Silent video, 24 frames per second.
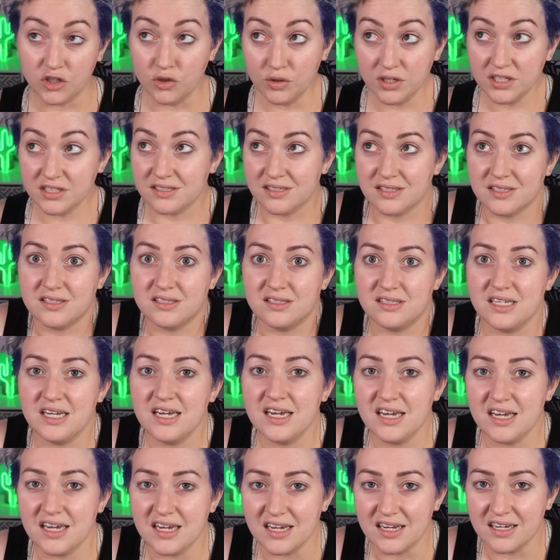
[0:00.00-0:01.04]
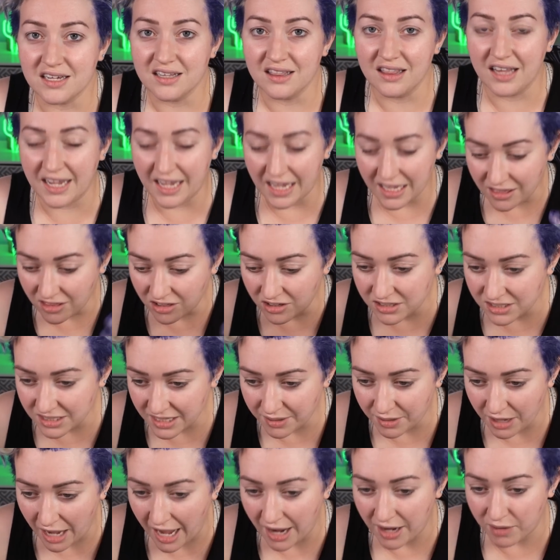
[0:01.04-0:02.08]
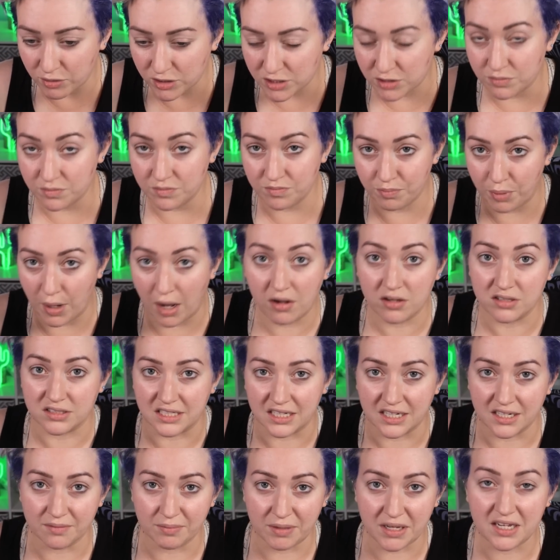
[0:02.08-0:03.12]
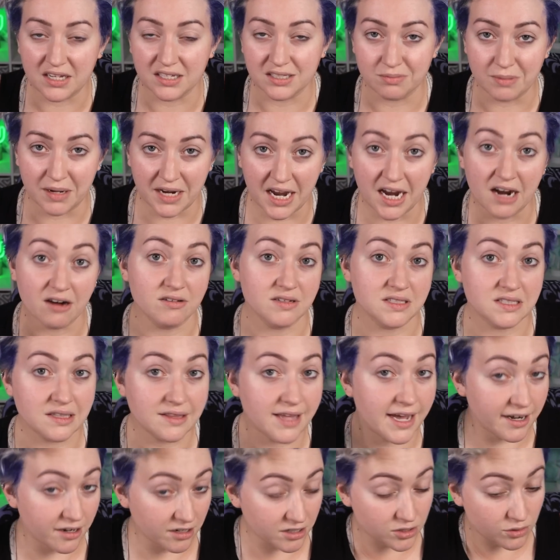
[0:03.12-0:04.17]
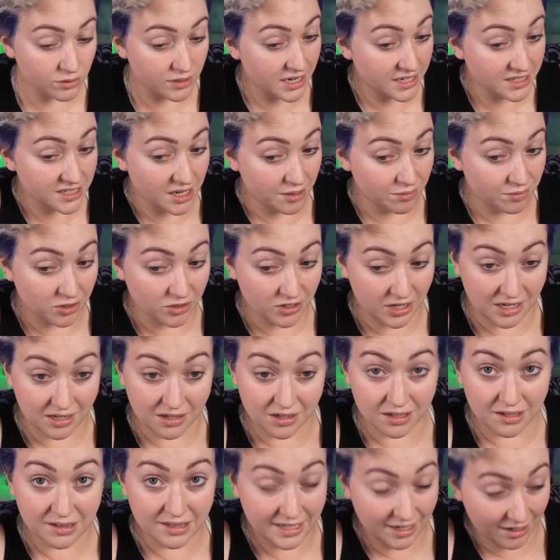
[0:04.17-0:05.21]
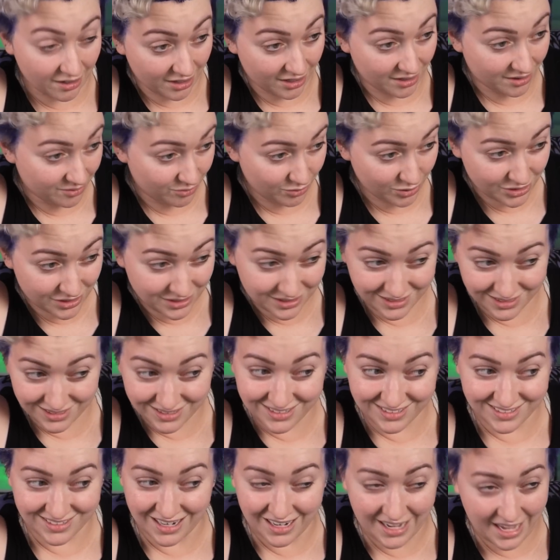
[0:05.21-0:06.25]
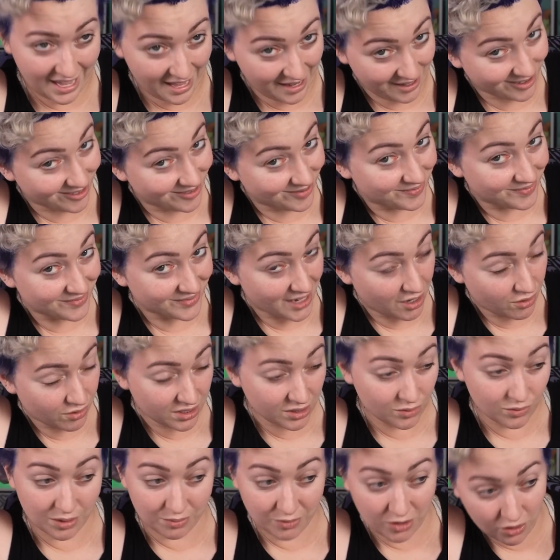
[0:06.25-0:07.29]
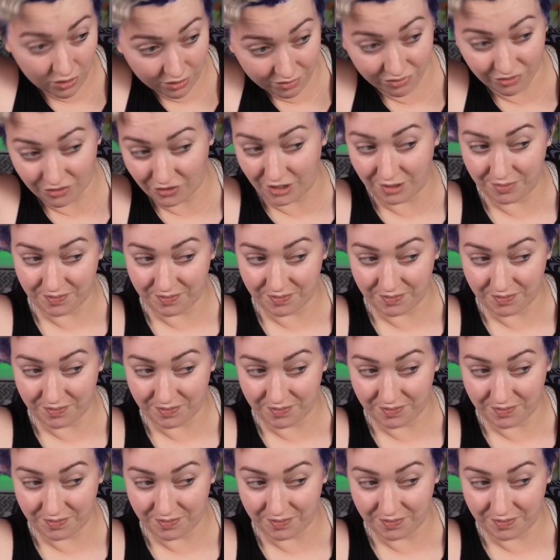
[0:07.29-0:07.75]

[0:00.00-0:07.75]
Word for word: could see, like it looked like I was balding because my hair was lighter so it ended up looking clear, which is, again, not really what I'm going for.